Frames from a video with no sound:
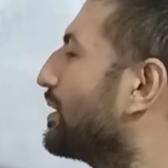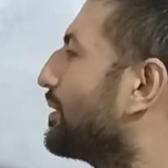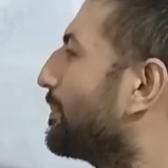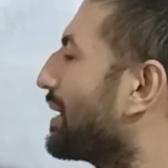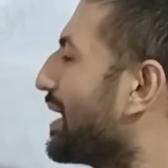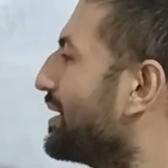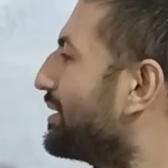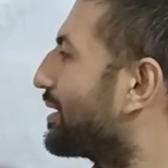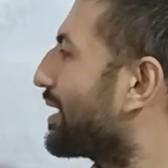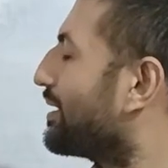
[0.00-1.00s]

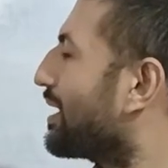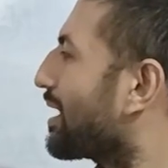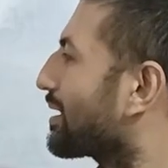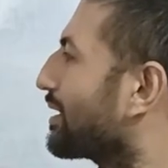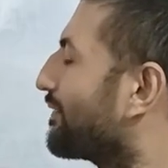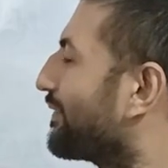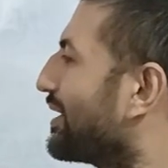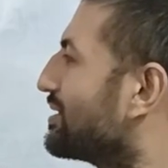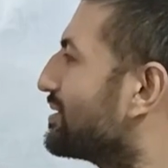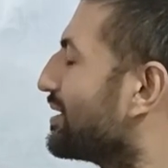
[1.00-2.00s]
brighter and darker
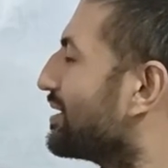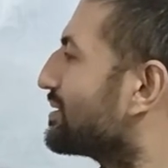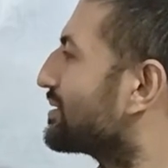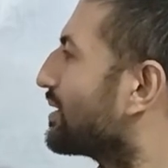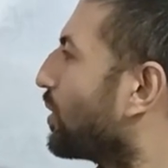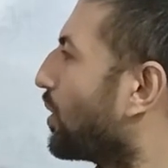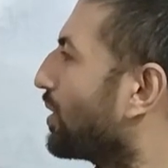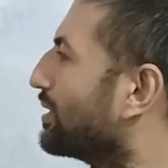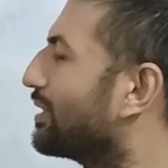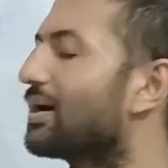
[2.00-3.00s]
fringes
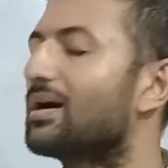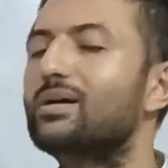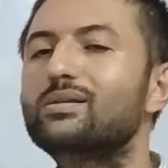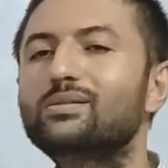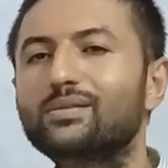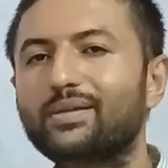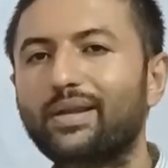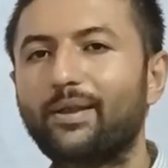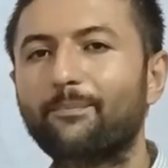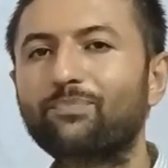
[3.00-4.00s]
on the
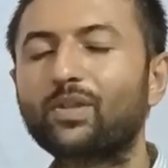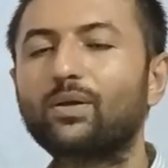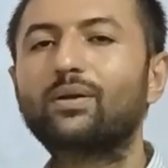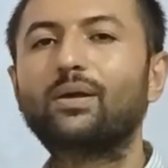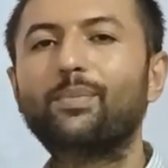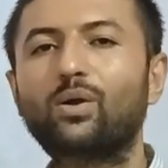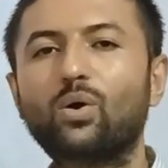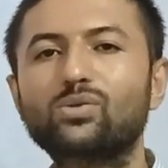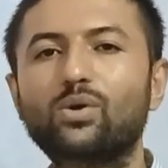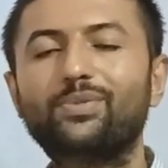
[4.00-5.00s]
screen
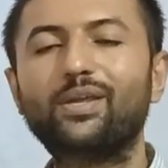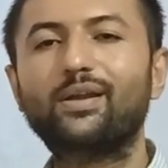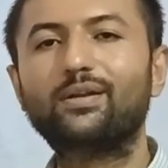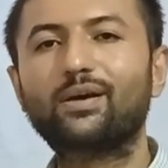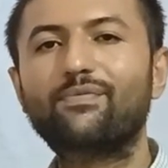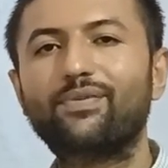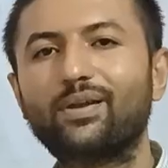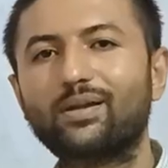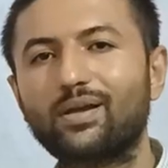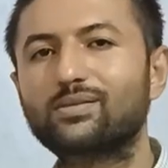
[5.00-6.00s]
because of the
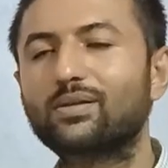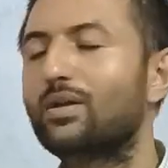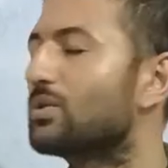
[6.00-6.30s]
interference.